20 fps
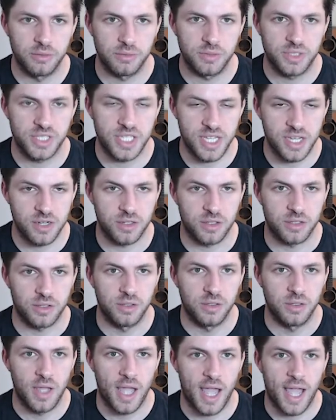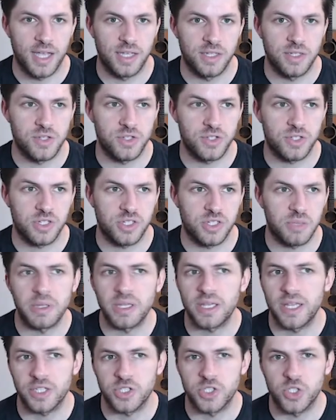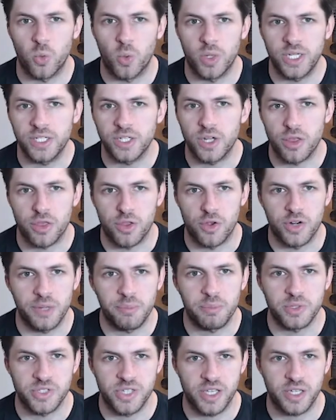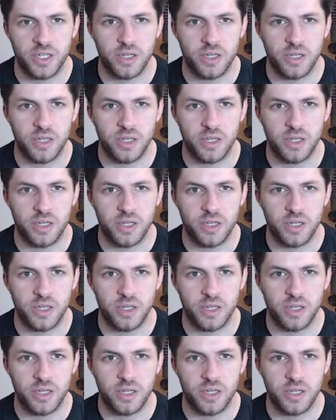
tier has something like a 20 to 30%